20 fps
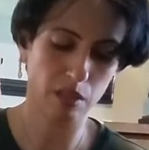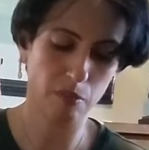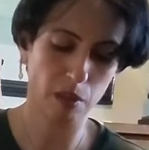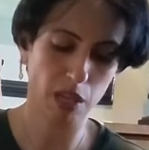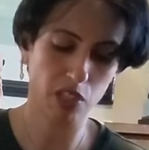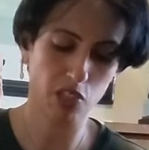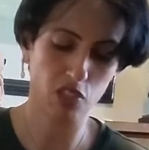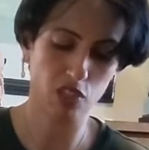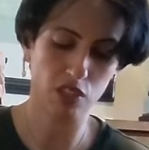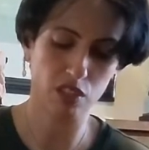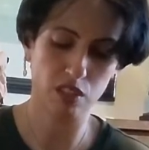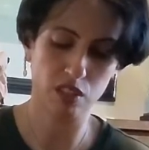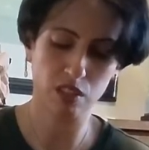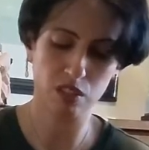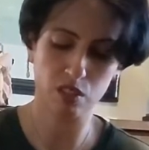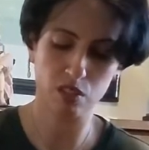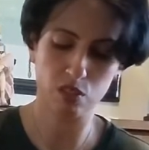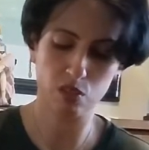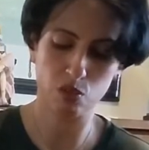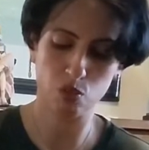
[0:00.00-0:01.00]
Imagine
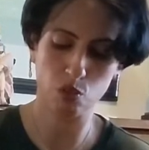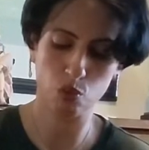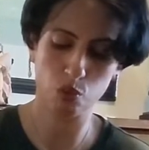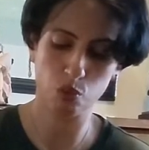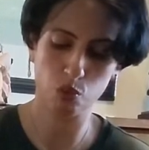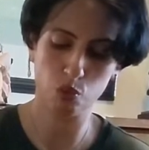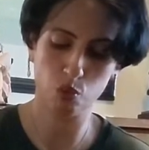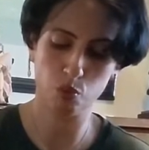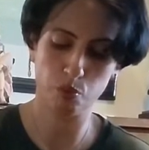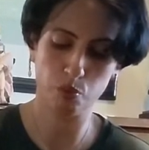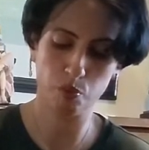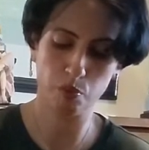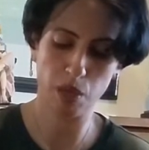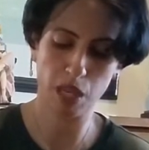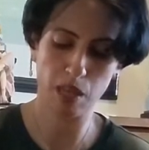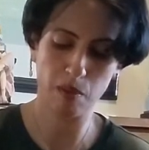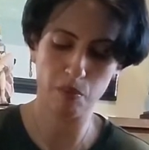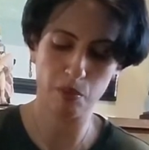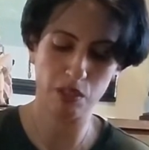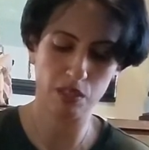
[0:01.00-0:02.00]
these two
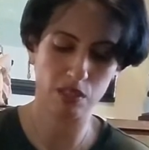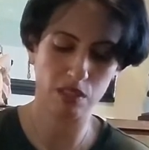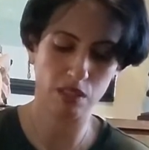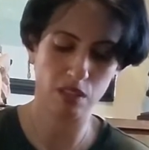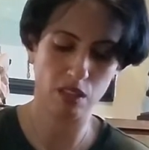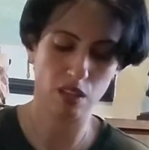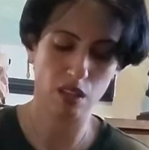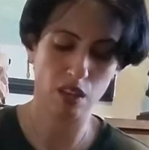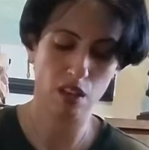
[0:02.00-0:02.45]
babies.